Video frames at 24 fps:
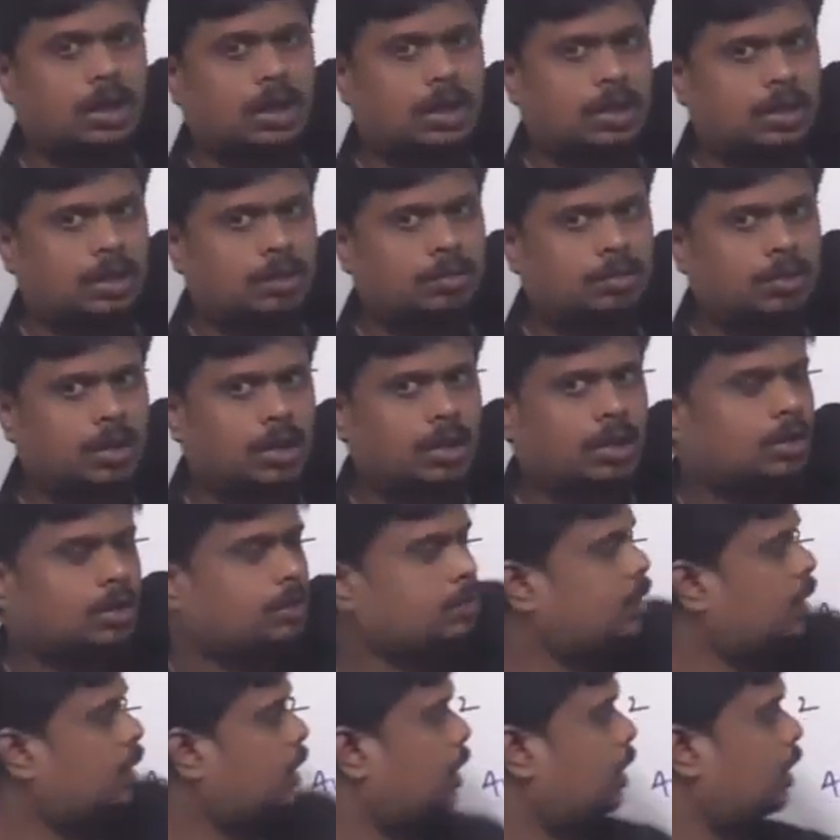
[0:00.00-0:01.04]
algorithm,
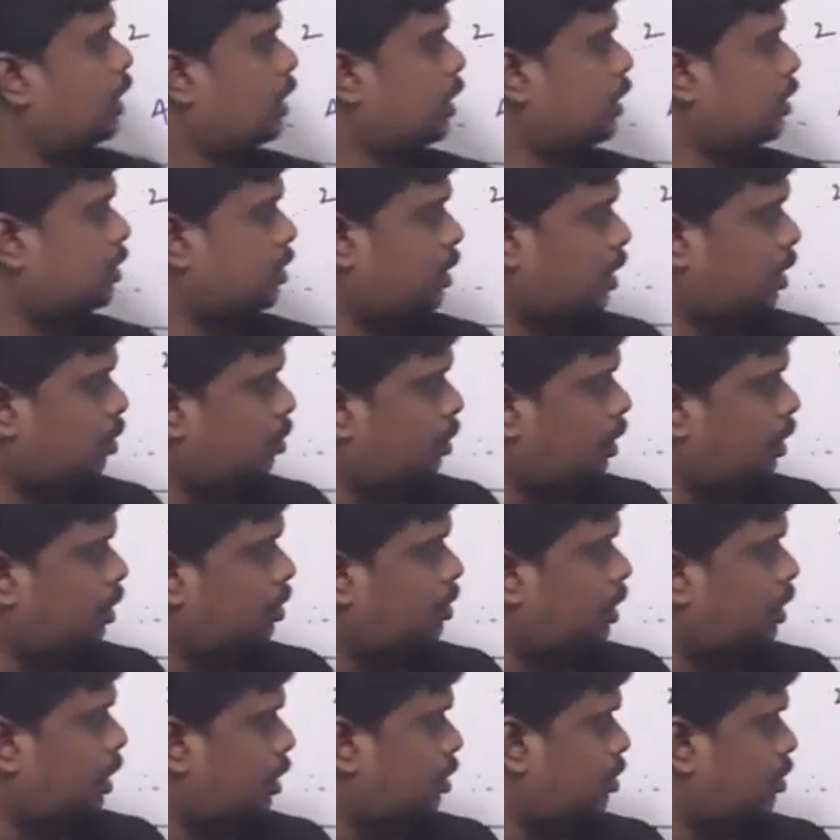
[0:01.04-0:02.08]
we are getting 3
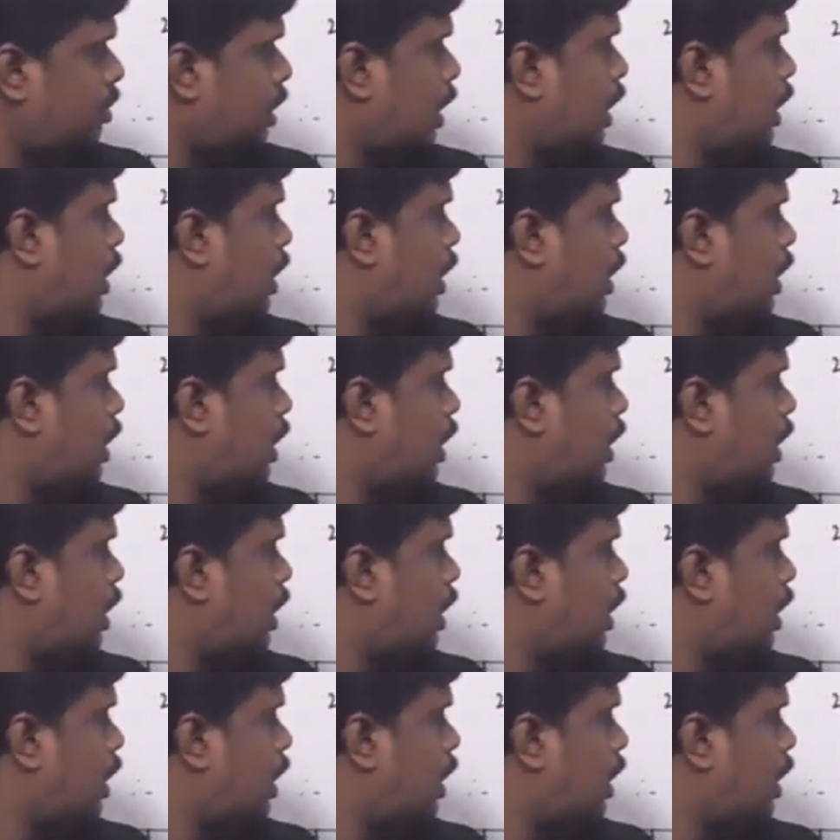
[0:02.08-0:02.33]
milliseconds